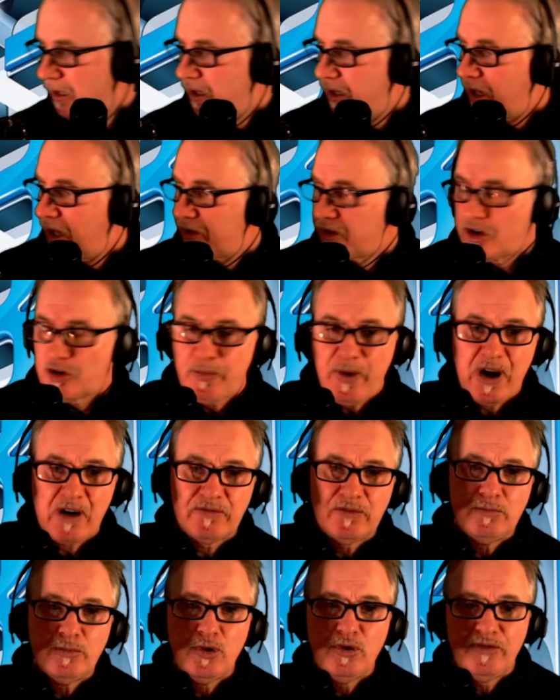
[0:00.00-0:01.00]
Another
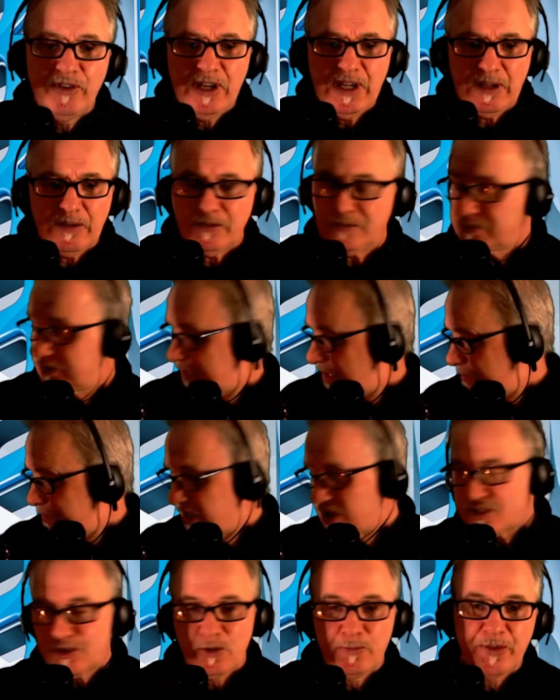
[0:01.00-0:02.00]
Marvel movie, got
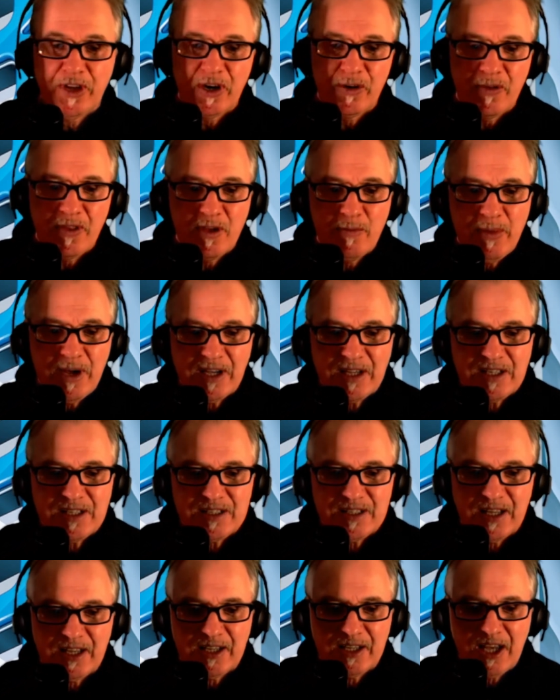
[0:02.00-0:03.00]
mixed up there in the
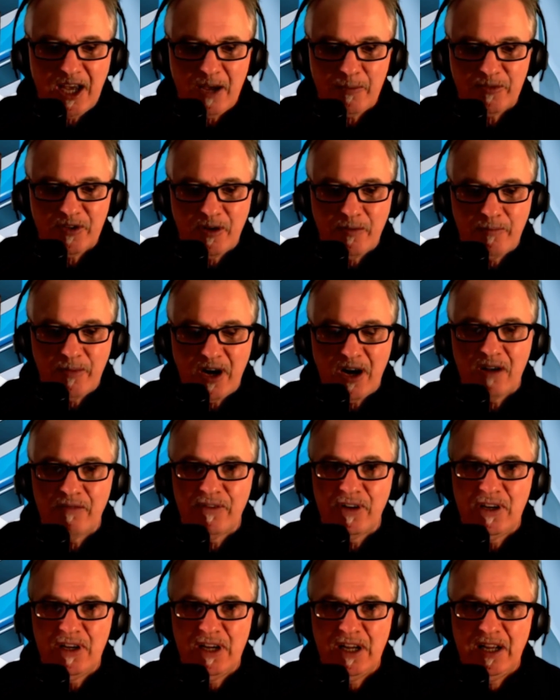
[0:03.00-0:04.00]
mix, Captain
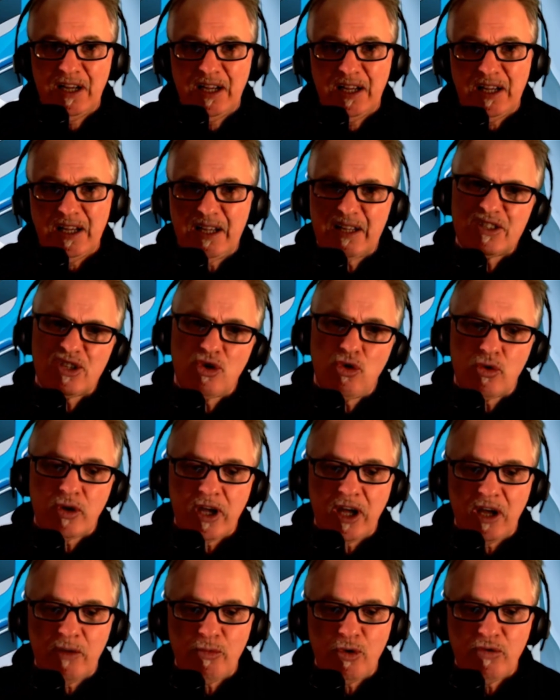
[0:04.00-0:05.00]
Marvel. It's an
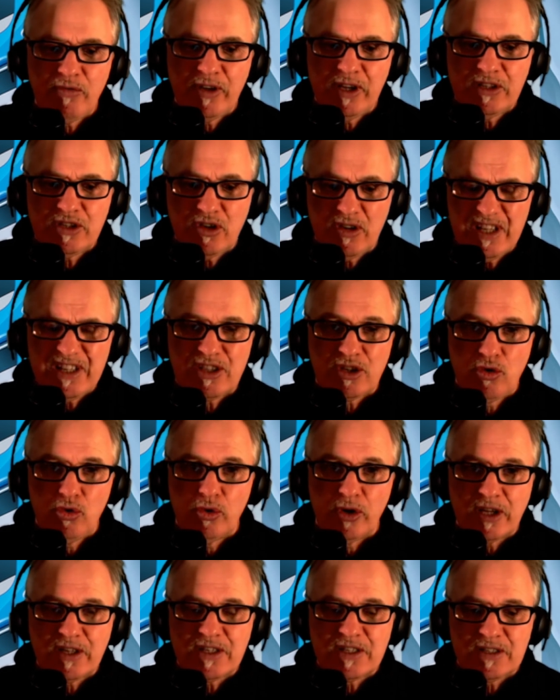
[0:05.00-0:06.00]
okay movie. It's
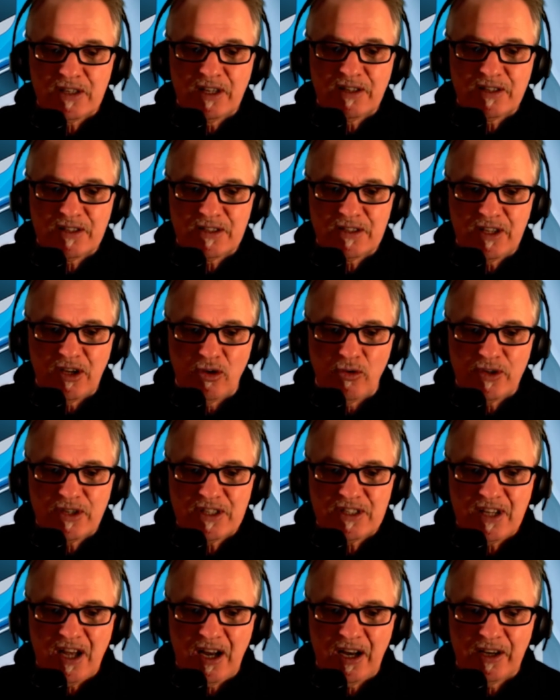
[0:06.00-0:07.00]
good. It's
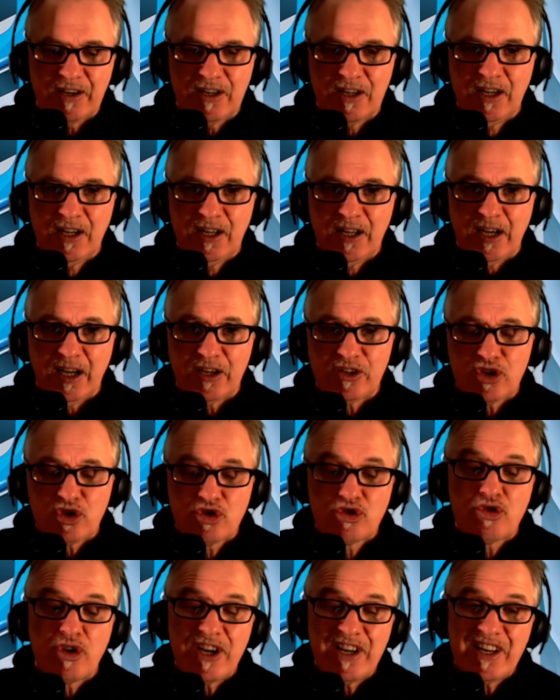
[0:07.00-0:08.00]
solid.
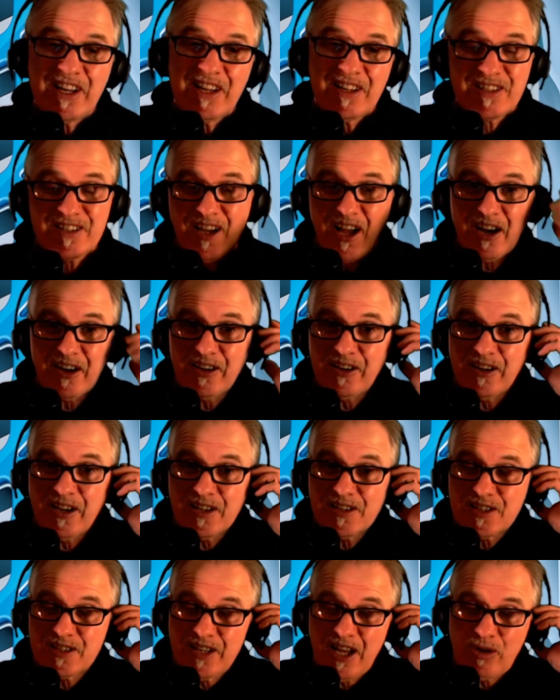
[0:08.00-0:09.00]
3D is solid in
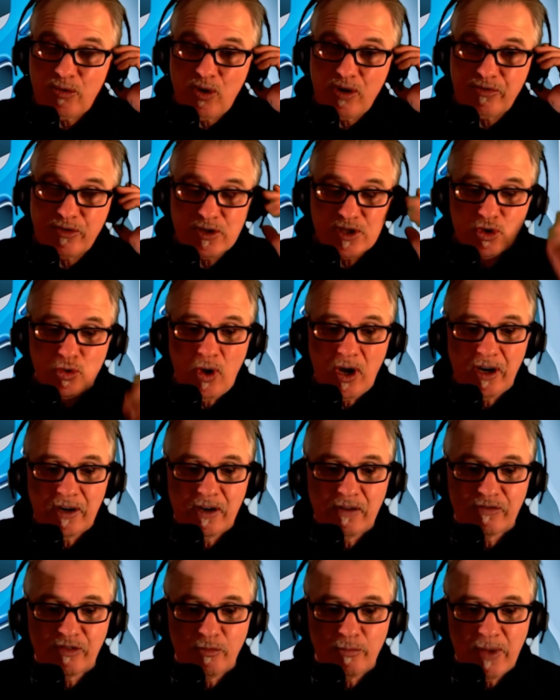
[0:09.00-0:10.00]
this. Not reference
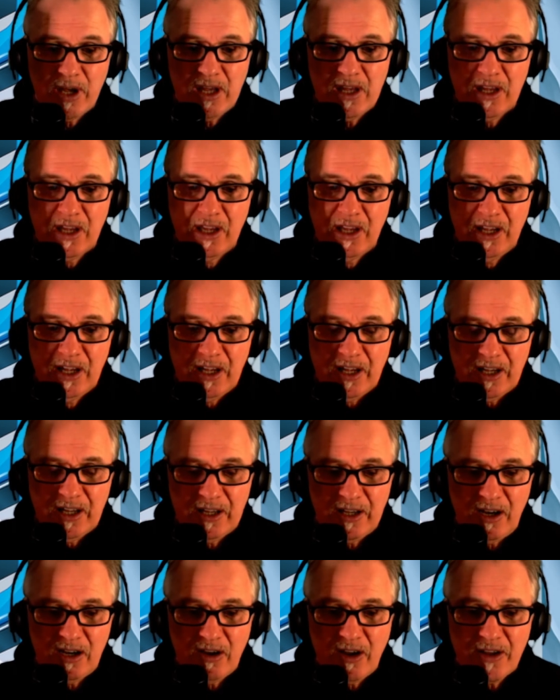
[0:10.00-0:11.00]
quality for me.
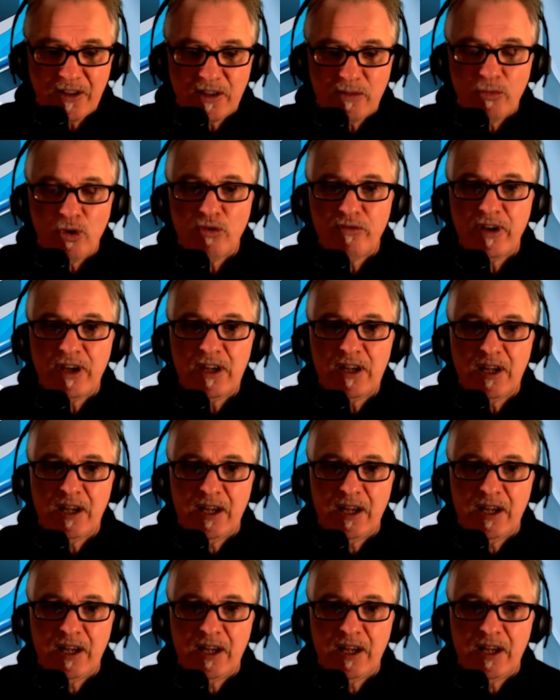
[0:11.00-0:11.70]
I like the movie.